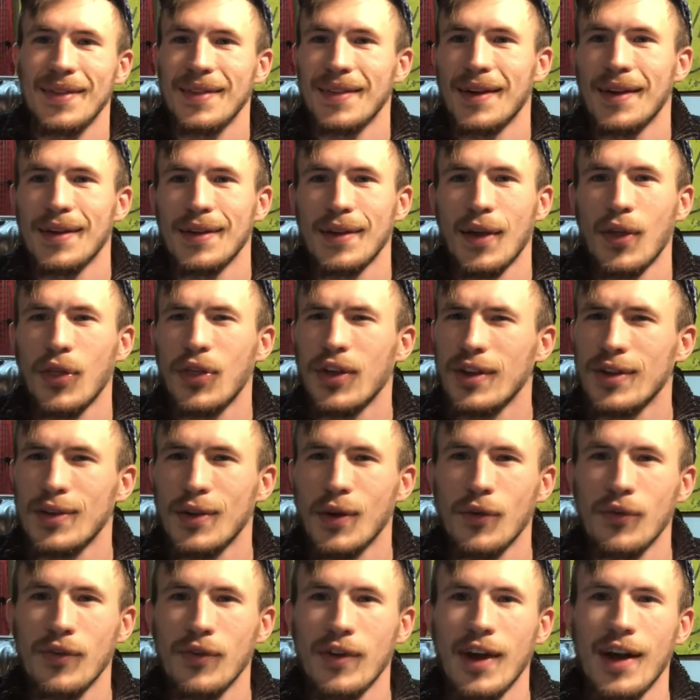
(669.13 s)
I think
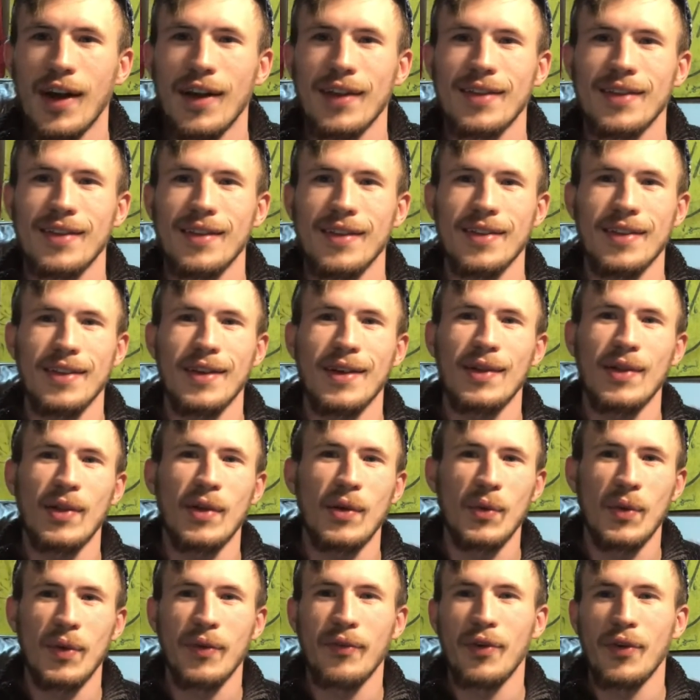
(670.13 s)
Sophie asked to see a
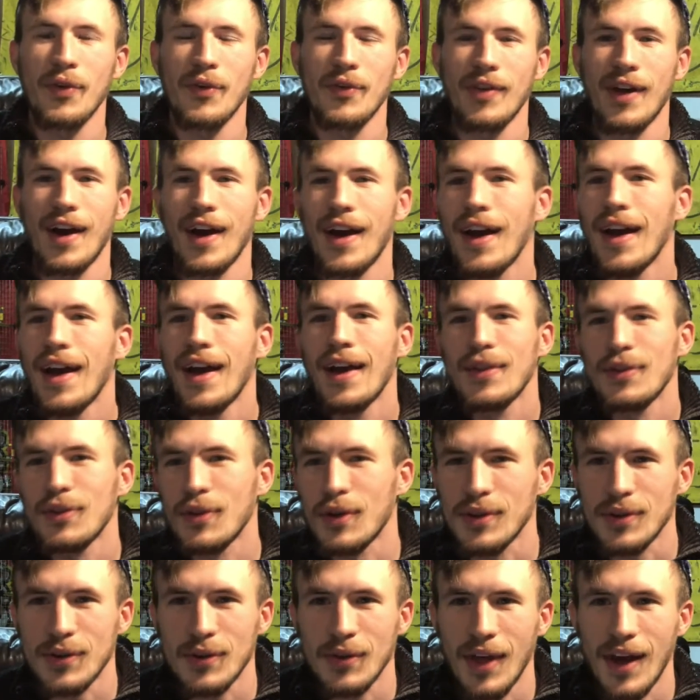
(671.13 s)
little review of that, so
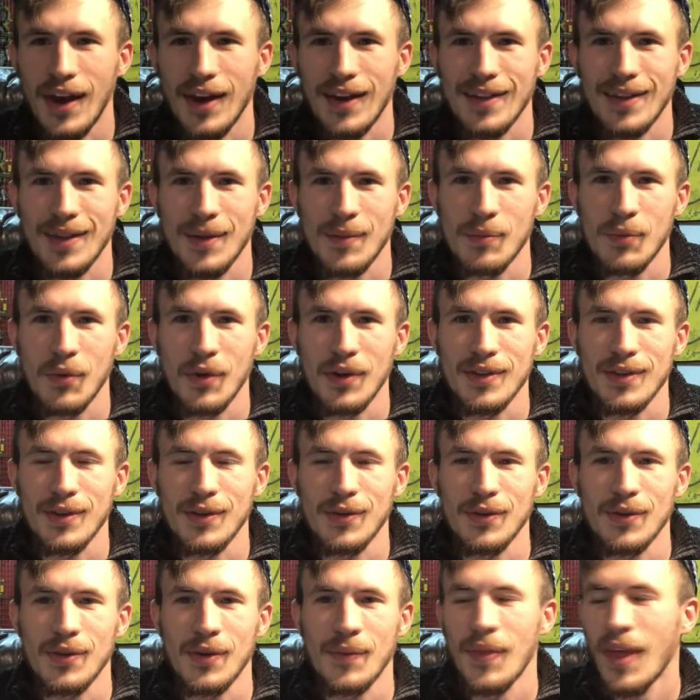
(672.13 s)
I'll do that at some point
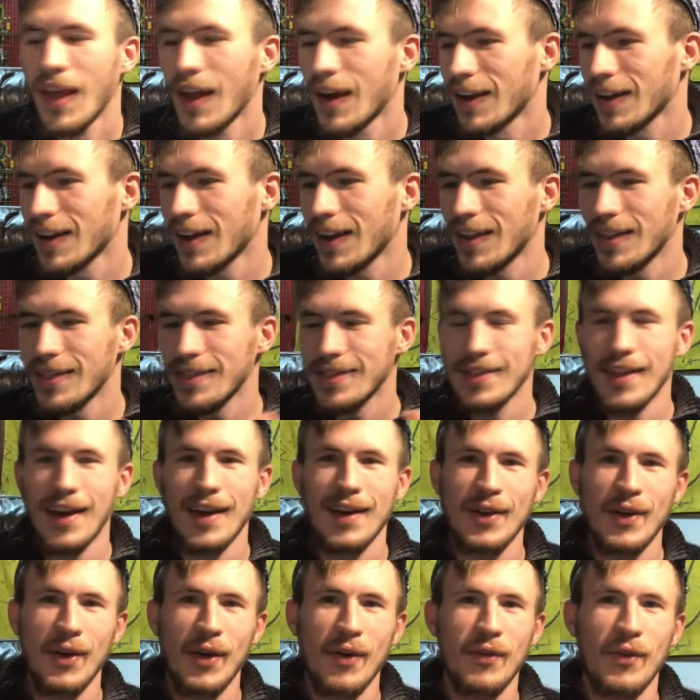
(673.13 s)
too. So again,
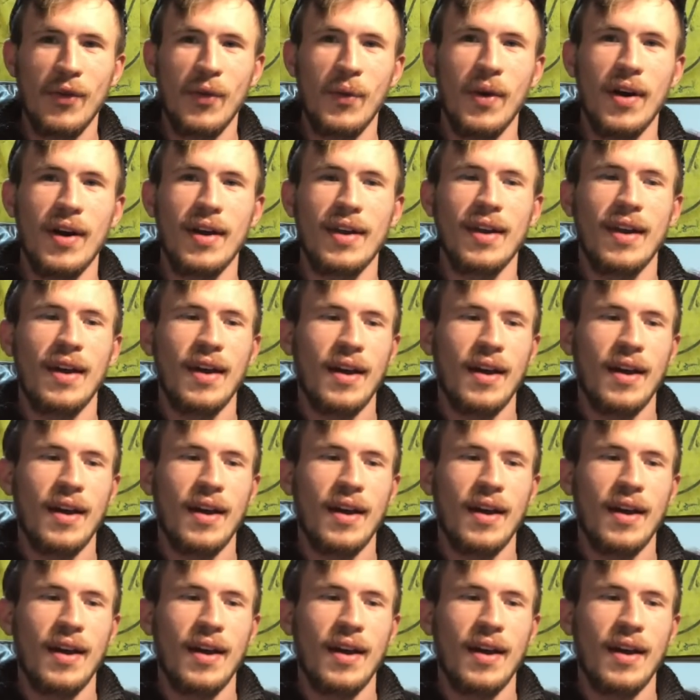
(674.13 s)
thank you everyone.